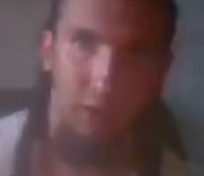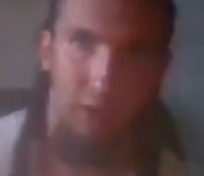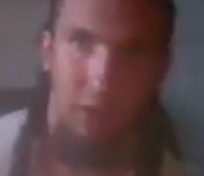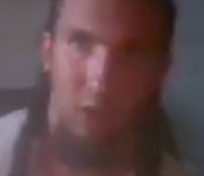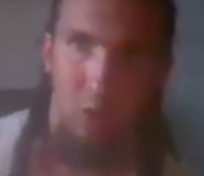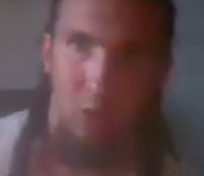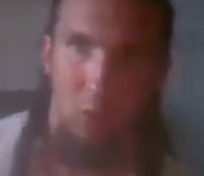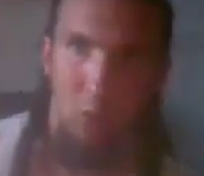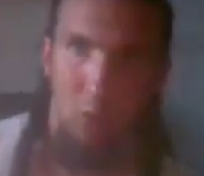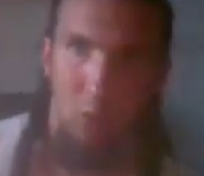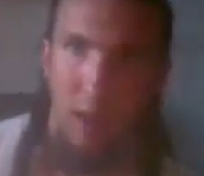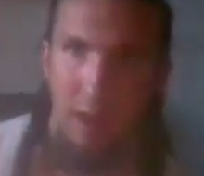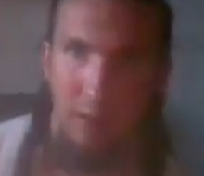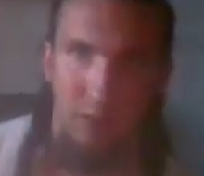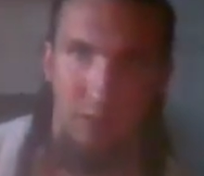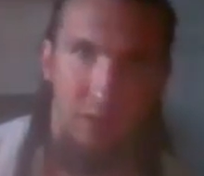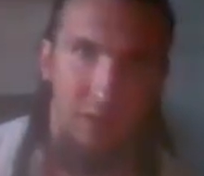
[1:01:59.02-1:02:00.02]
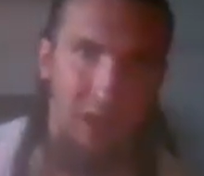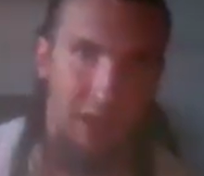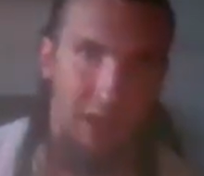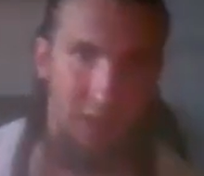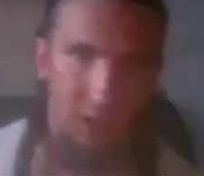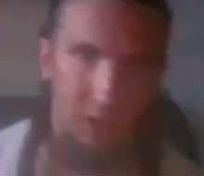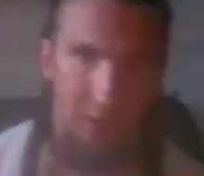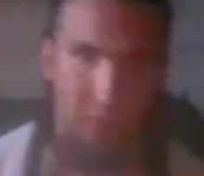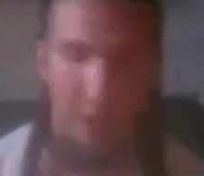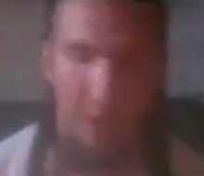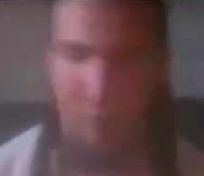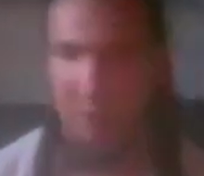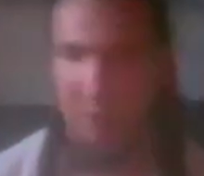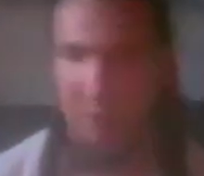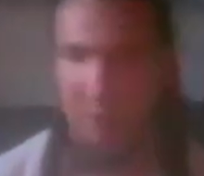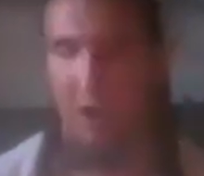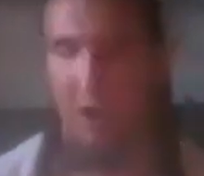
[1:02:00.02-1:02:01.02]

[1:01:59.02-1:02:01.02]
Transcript: when did the idea of I mean there have been